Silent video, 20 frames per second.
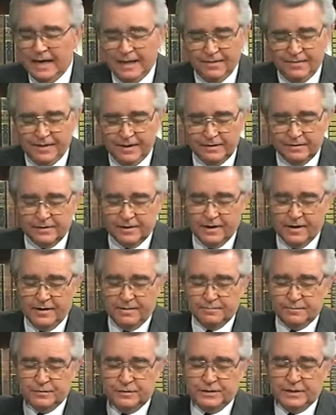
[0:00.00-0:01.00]
And then
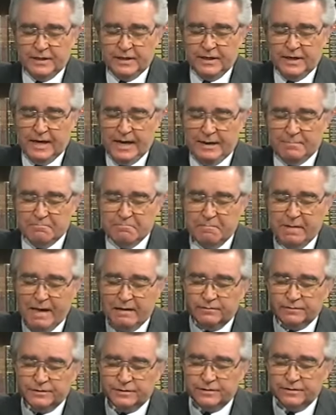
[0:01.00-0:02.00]
comes a
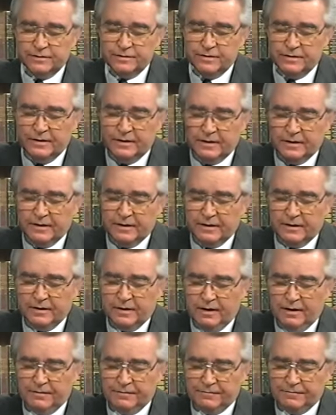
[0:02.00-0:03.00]
mountain
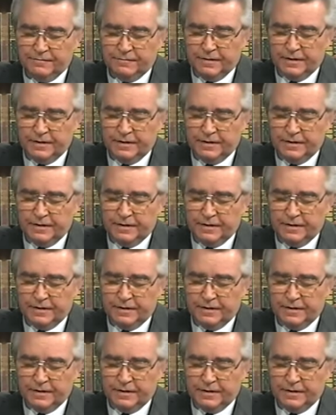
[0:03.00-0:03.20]
of